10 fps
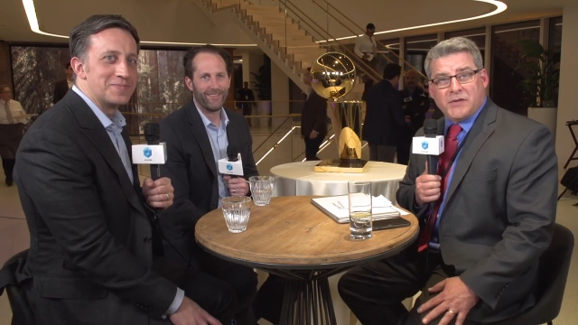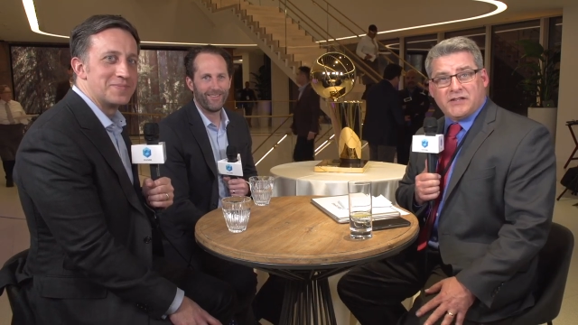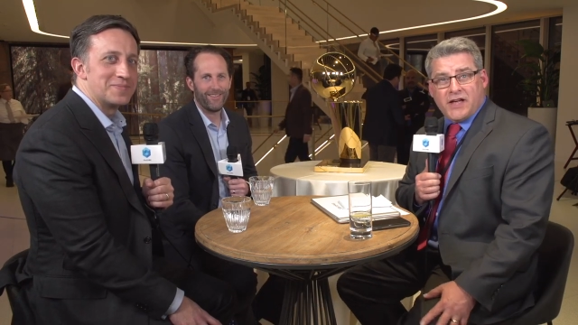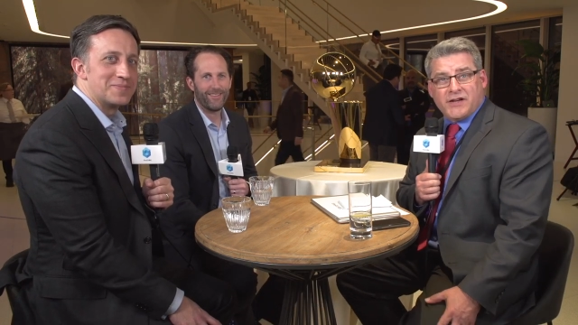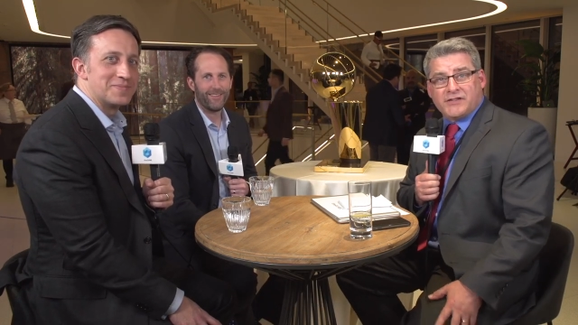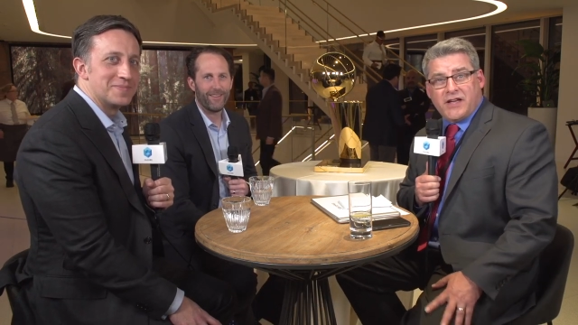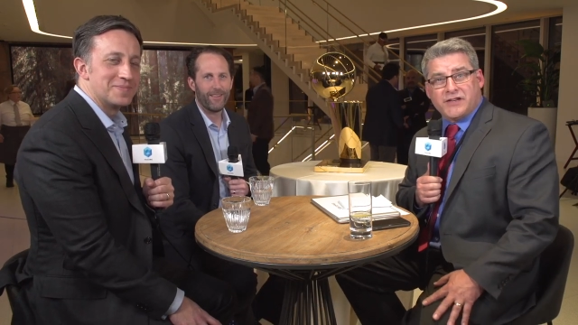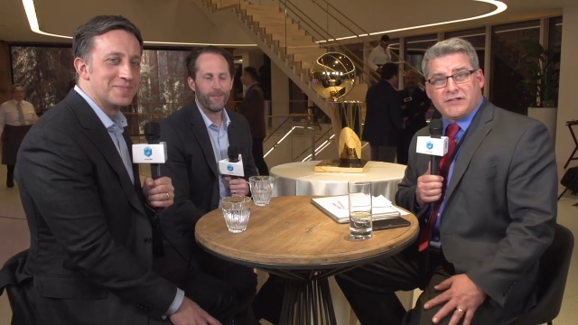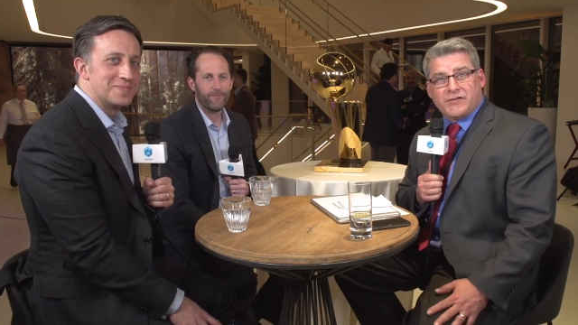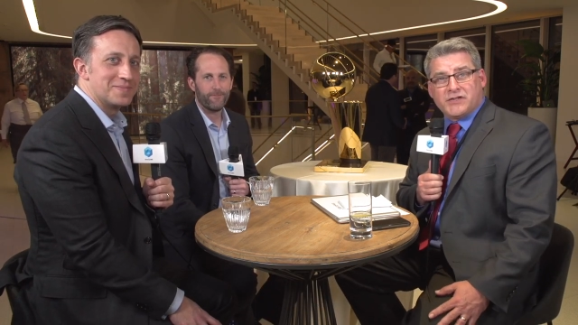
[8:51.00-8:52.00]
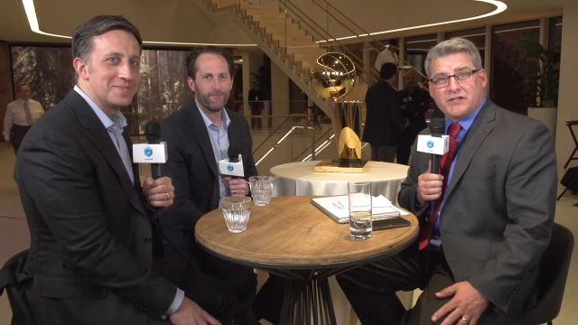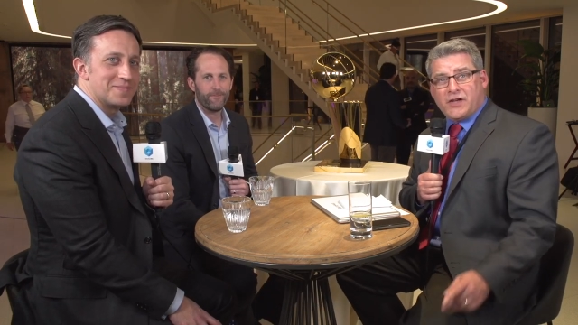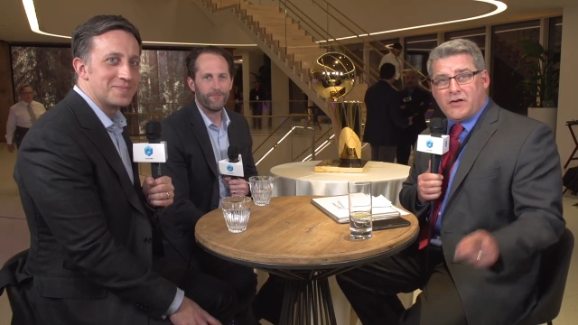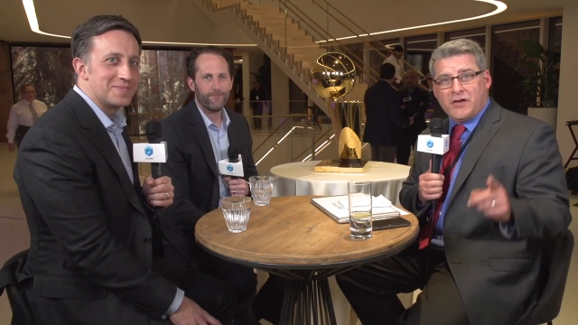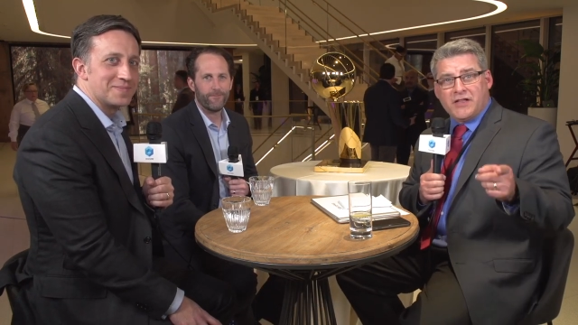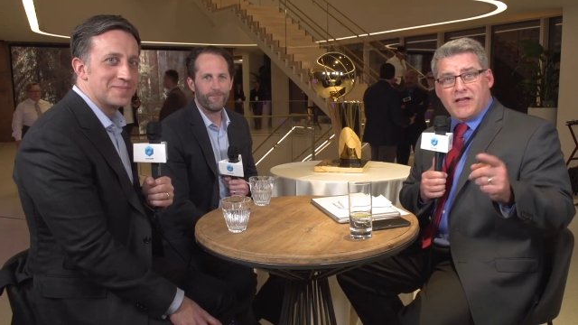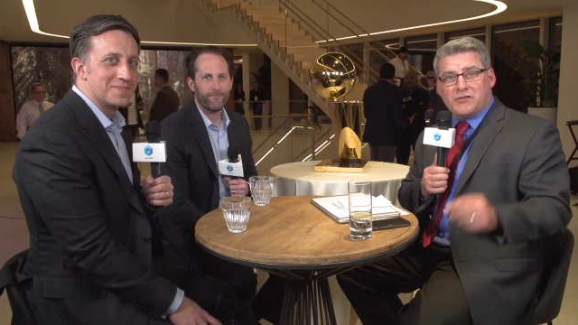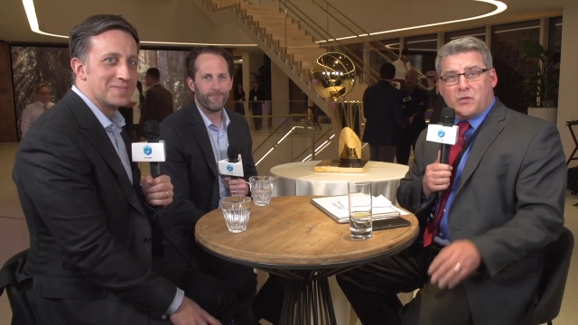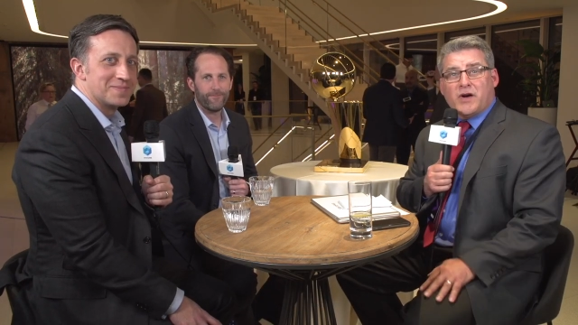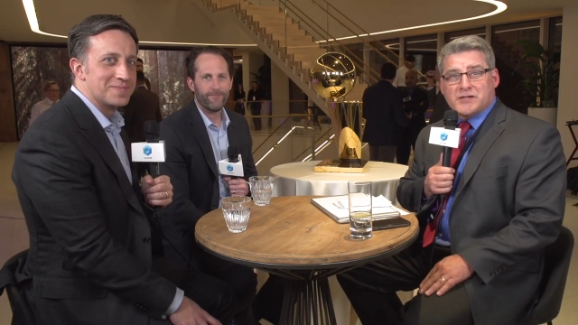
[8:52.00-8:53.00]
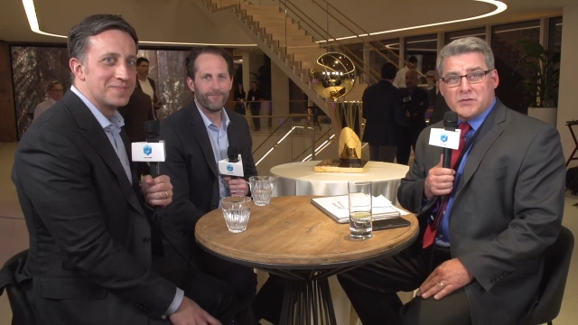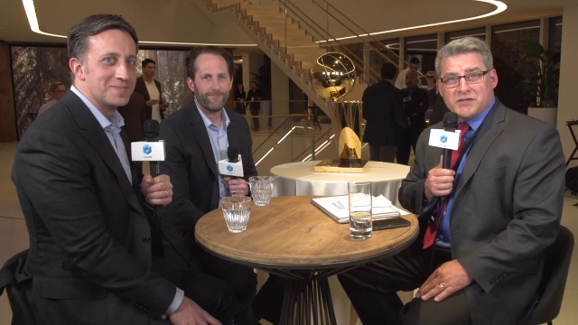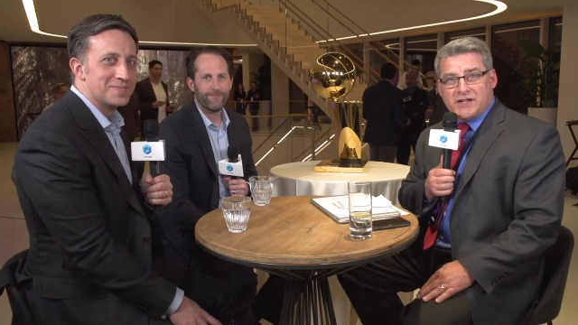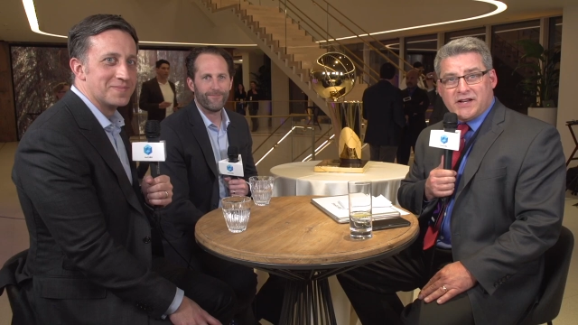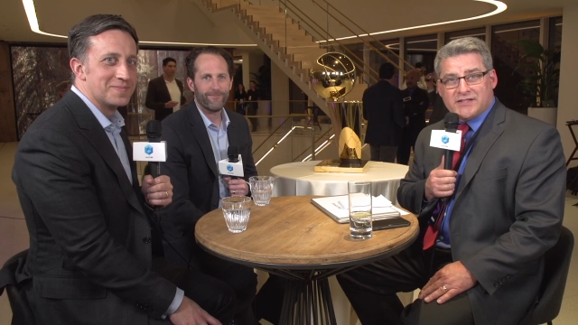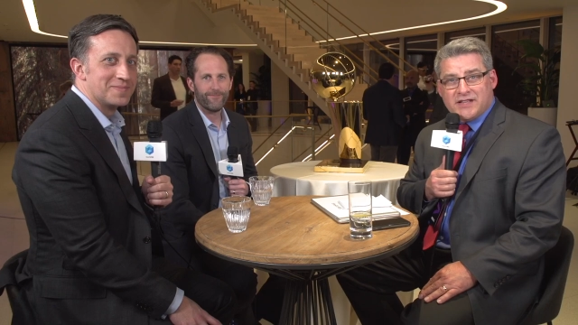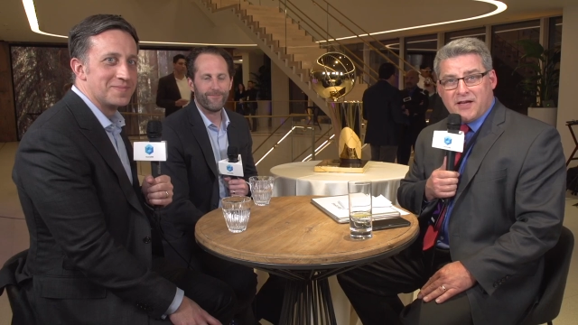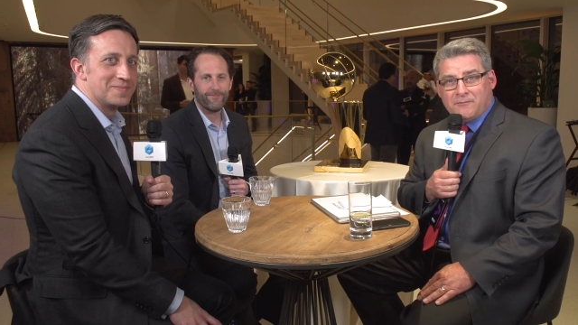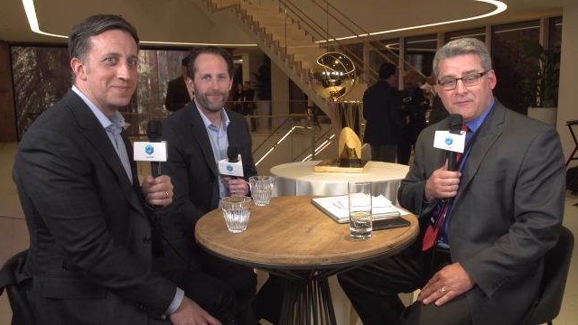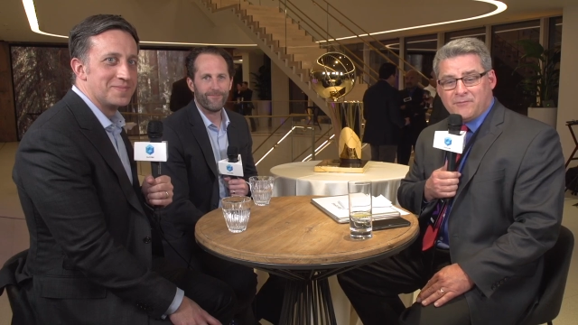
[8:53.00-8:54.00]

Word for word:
Speaker 1: in downtown San Francisco. Thanks for watching. We'll see you next time.